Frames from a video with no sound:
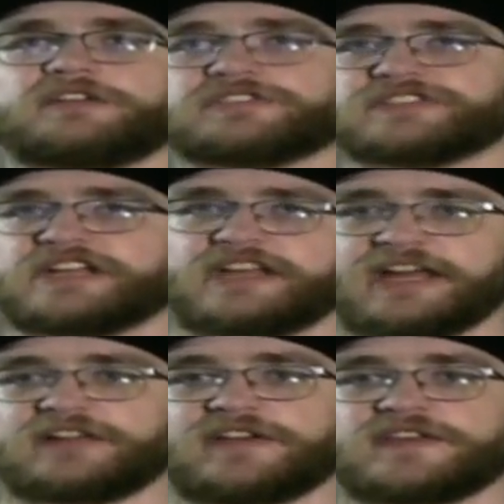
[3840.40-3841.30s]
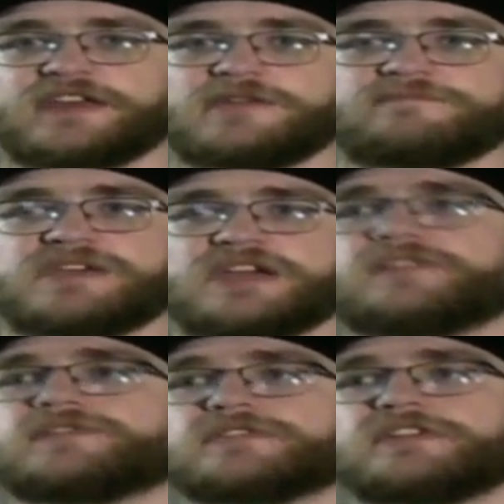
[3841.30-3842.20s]
take a little bit of time to
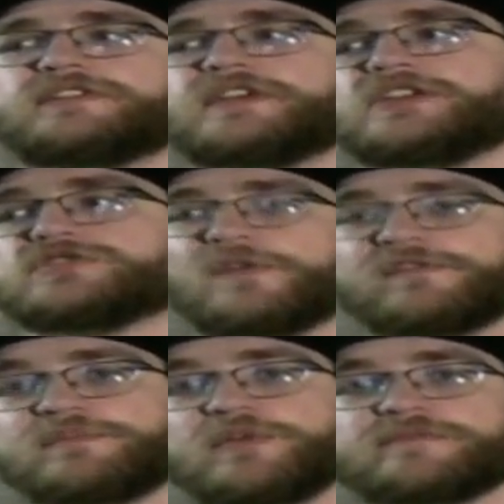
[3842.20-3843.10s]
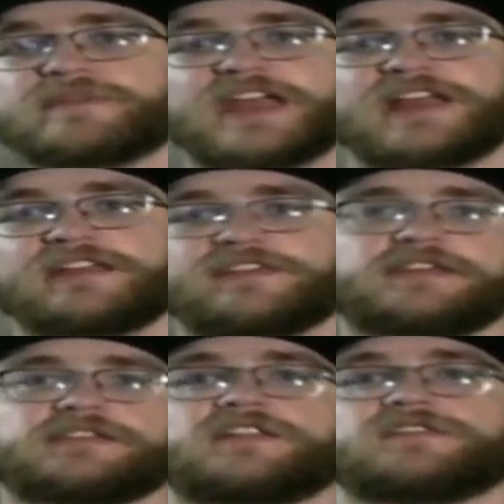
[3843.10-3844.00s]
understand the handling of the game because there is
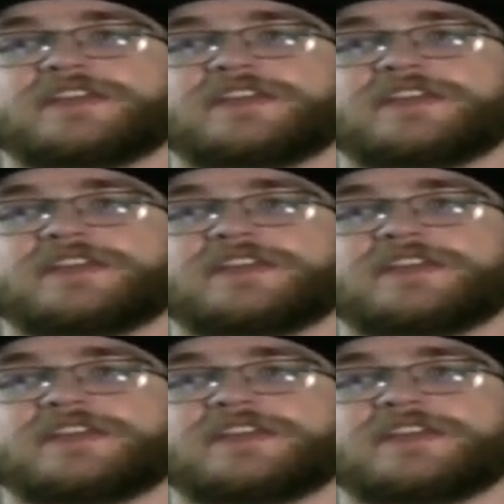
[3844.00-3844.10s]
a drift